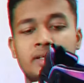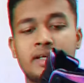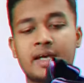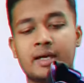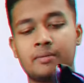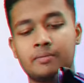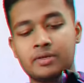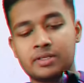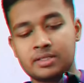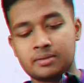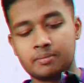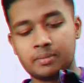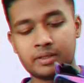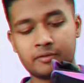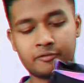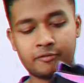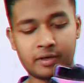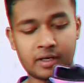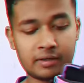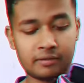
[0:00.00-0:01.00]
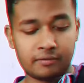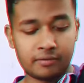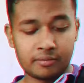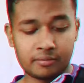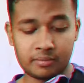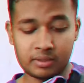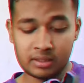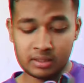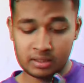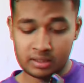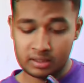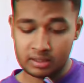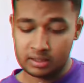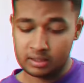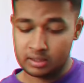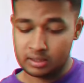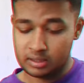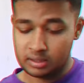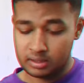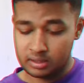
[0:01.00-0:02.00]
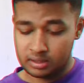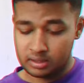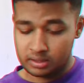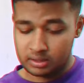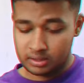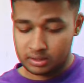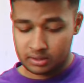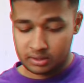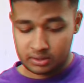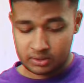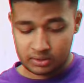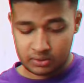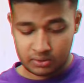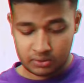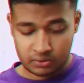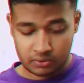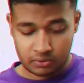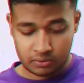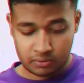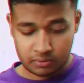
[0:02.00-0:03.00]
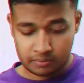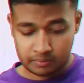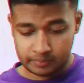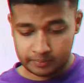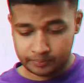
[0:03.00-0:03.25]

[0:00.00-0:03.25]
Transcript: the camera is a bit far from me. So,